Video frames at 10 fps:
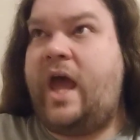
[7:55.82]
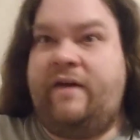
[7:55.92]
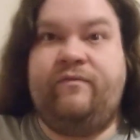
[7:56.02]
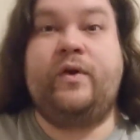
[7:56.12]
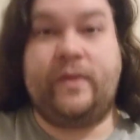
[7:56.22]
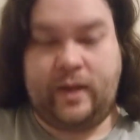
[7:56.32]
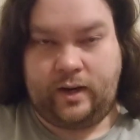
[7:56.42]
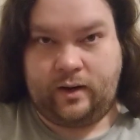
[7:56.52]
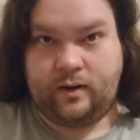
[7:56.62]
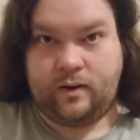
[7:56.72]

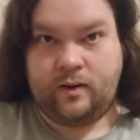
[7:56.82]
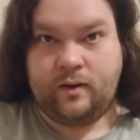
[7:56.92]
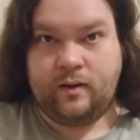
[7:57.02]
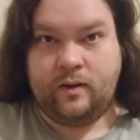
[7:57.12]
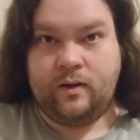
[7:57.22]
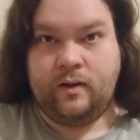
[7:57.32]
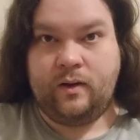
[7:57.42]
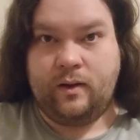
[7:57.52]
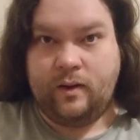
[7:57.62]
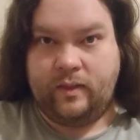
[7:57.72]
everything
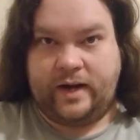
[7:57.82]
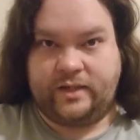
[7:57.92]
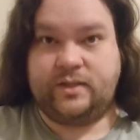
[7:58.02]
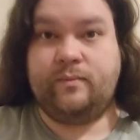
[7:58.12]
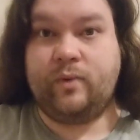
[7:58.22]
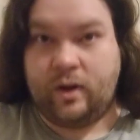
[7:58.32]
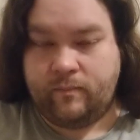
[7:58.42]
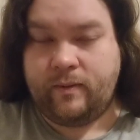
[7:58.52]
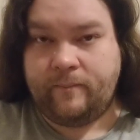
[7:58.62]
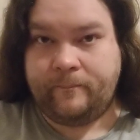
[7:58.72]
that is the
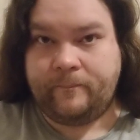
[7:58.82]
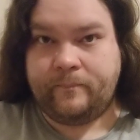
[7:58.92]
problem.